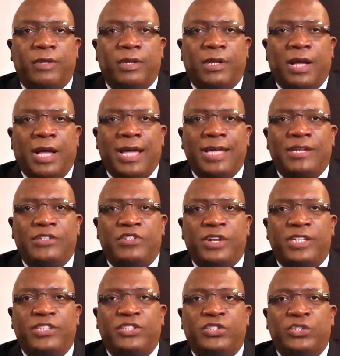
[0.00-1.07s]
I
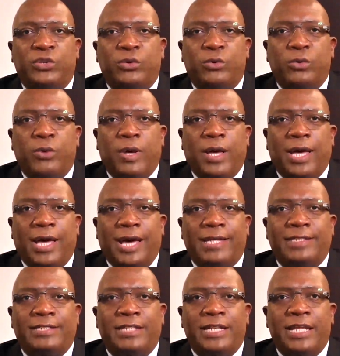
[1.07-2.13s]
address you
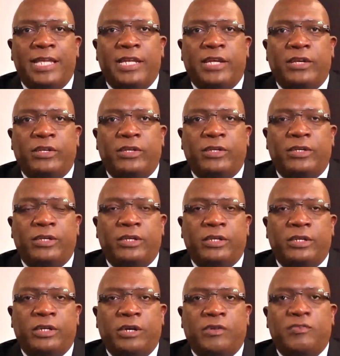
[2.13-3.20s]
as leader
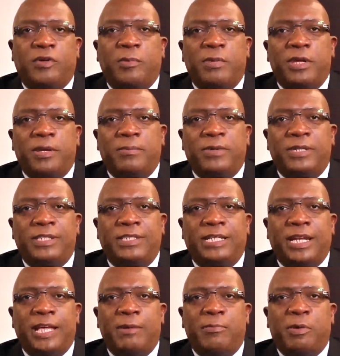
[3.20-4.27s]
of the People's
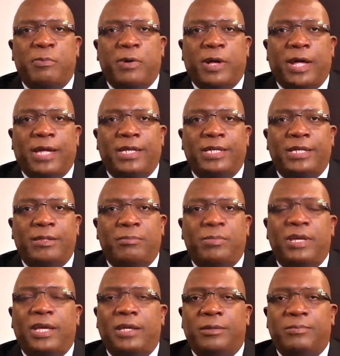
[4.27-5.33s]
Labour Party,
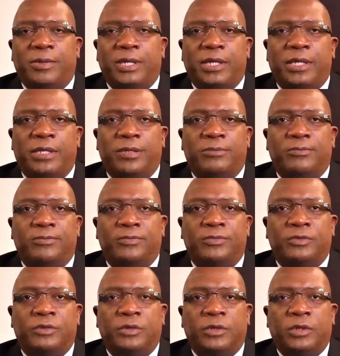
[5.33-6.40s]
PLP,
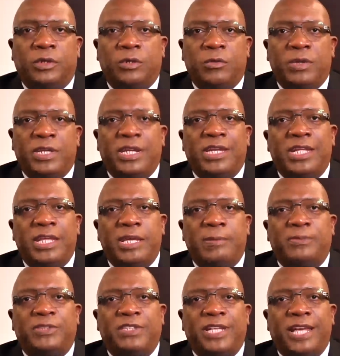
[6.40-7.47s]
with a
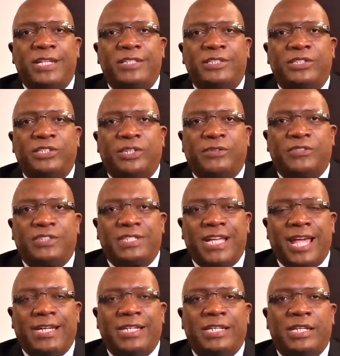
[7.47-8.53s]
deep sense of
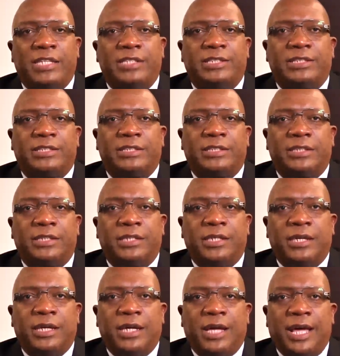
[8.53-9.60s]
sadness
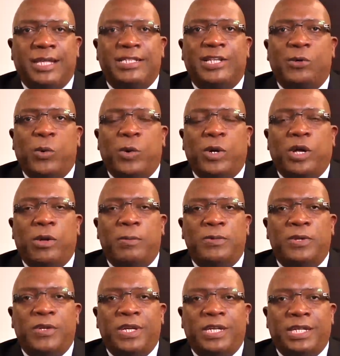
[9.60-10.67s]
as our
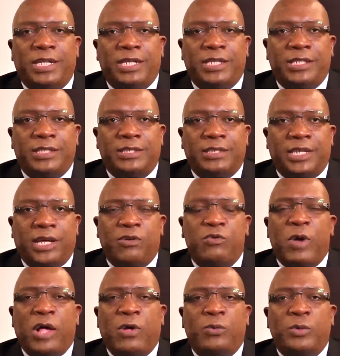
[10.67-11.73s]
communities
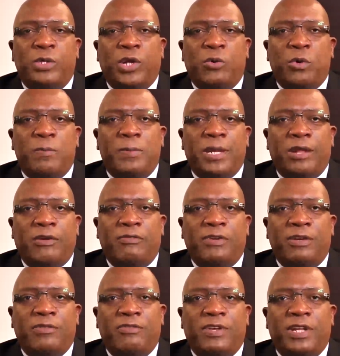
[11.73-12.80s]
around our
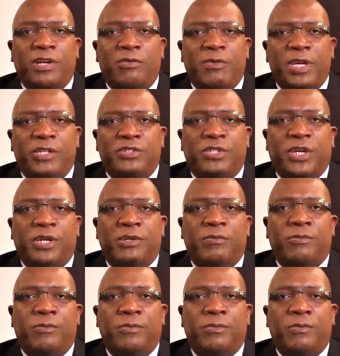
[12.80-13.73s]
beloved Federation